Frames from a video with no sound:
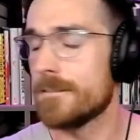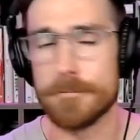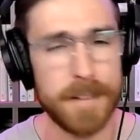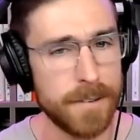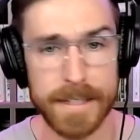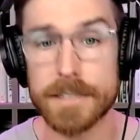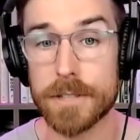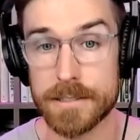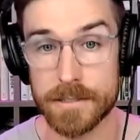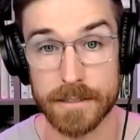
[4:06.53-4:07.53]
Very
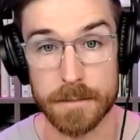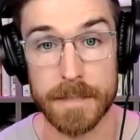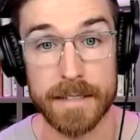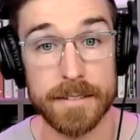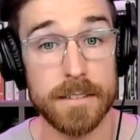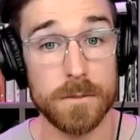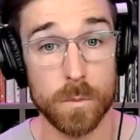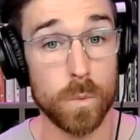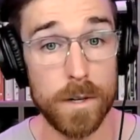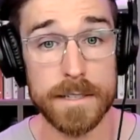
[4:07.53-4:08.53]
interesting to me.
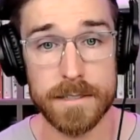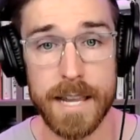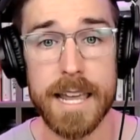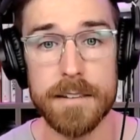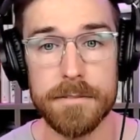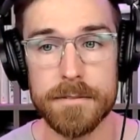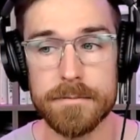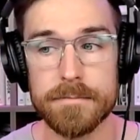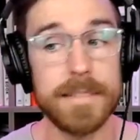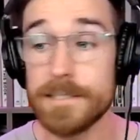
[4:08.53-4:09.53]
Were it safe,
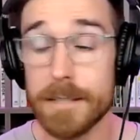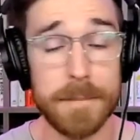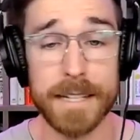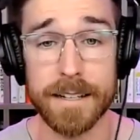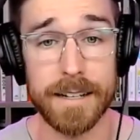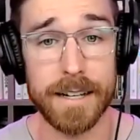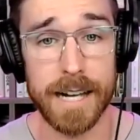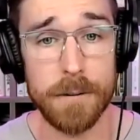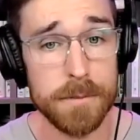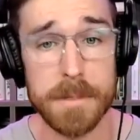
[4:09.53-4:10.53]
it's something
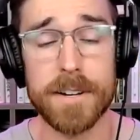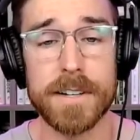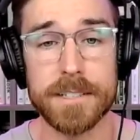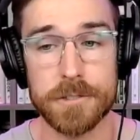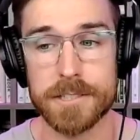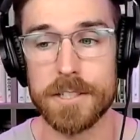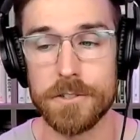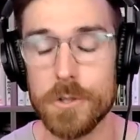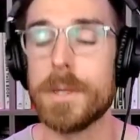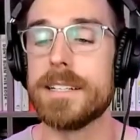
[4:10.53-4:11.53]
I would be very interested
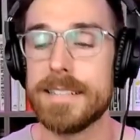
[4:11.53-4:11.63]
in doing.